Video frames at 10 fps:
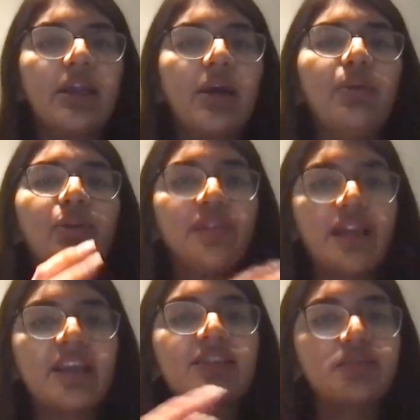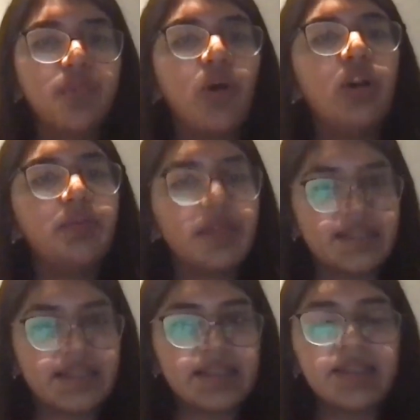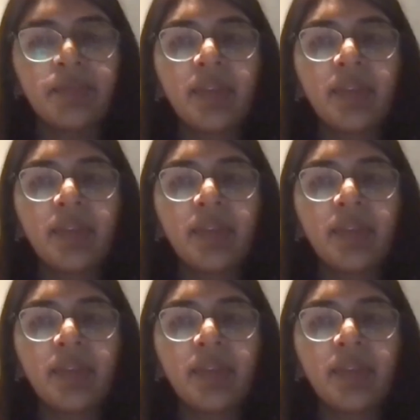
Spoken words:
down into very small pieces.